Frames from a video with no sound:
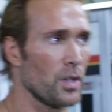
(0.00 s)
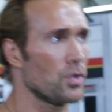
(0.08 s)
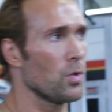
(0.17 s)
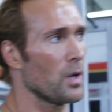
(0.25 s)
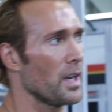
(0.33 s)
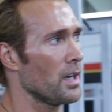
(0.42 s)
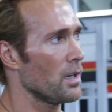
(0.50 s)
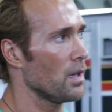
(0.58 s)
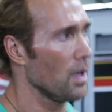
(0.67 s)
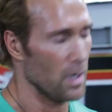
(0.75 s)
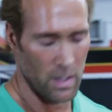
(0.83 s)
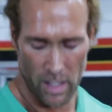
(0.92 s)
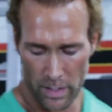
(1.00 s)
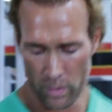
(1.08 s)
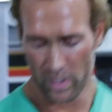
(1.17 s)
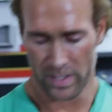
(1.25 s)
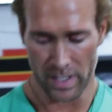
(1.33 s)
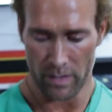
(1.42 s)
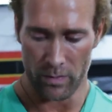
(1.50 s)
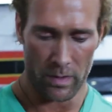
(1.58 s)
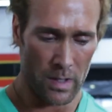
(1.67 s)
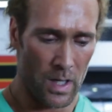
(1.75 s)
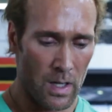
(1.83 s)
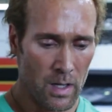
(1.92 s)
doing it, I notice it.
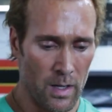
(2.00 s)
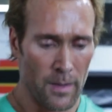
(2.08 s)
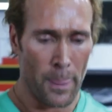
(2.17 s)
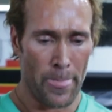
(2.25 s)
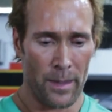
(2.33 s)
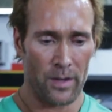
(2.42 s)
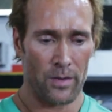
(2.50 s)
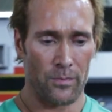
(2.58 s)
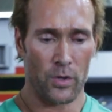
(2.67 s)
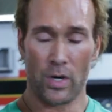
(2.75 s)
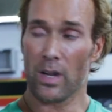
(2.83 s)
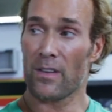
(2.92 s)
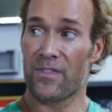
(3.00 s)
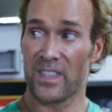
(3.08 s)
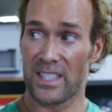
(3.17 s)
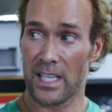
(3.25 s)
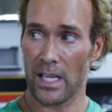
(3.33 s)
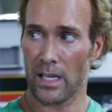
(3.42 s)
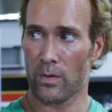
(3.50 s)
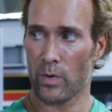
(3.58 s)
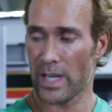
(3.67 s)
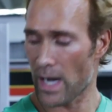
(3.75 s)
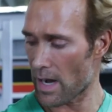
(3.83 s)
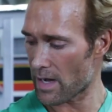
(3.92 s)
You're gonna fatigue
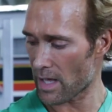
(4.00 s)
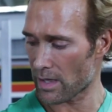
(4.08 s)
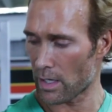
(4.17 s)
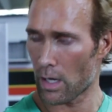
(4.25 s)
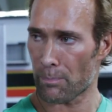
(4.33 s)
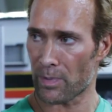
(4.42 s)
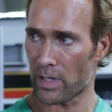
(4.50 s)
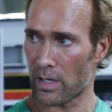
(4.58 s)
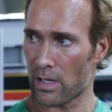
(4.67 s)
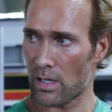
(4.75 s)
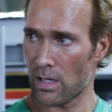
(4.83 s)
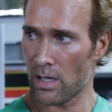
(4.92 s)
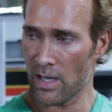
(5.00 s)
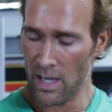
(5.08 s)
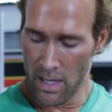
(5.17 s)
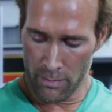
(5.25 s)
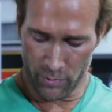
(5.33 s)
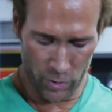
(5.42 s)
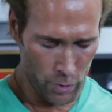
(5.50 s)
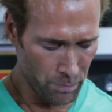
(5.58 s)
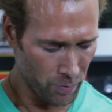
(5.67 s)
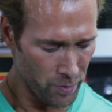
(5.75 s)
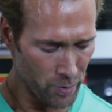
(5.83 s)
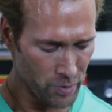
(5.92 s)
when you got nothing helping. When you
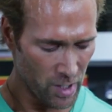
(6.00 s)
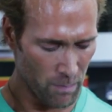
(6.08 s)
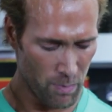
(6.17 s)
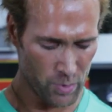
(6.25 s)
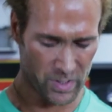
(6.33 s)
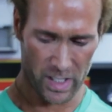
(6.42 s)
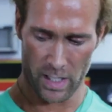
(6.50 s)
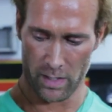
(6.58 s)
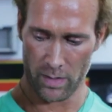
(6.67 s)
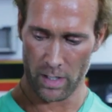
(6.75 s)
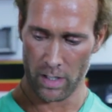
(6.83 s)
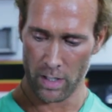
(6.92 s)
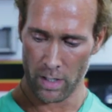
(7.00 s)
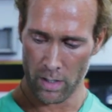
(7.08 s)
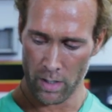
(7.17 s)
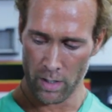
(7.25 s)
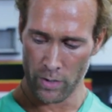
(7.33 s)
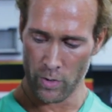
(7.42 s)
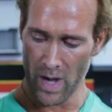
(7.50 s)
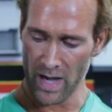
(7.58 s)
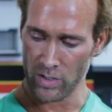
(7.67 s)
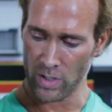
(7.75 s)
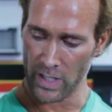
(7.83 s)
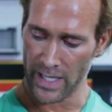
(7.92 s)
pull those elbows in, you
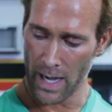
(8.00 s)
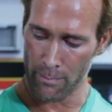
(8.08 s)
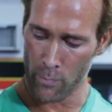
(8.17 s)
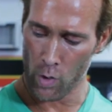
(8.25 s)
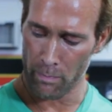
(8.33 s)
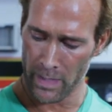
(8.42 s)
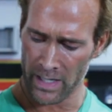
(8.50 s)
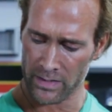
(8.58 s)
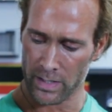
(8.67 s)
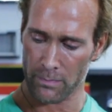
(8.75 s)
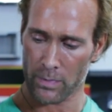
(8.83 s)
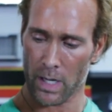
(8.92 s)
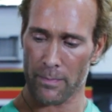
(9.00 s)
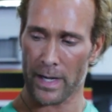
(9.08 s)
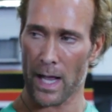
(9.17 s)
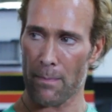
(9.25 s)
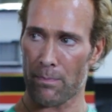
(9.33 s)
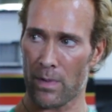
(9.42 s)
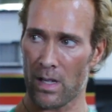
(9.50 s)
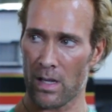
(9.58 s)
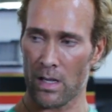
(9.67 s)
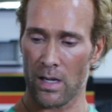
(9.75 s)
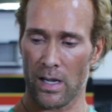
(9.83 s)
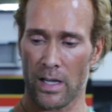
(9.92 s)
actually got momentum coming up
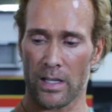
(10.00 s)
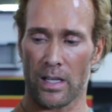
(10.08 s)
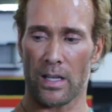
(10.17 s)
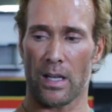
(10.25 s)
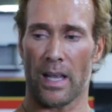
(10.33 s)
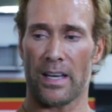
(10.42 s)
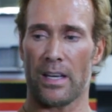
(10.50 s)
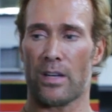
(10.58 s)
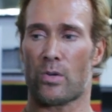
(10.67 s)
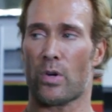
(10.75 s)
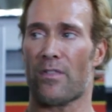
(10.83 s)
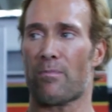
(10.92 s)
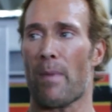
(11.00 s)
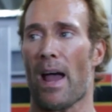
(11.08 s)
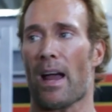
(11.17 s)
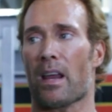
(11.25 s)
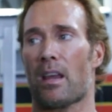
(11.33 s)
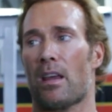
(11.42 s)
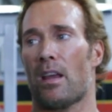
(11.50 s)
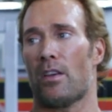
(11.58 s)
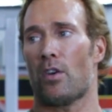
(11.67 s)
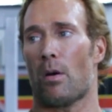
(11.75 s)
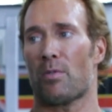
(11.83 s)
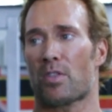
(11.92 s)
and then letting it drift back,
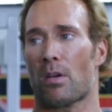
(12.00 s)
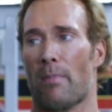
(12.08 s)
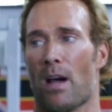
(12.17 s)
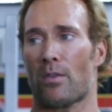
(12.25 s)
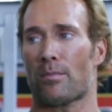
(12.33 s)
and your elbows come out.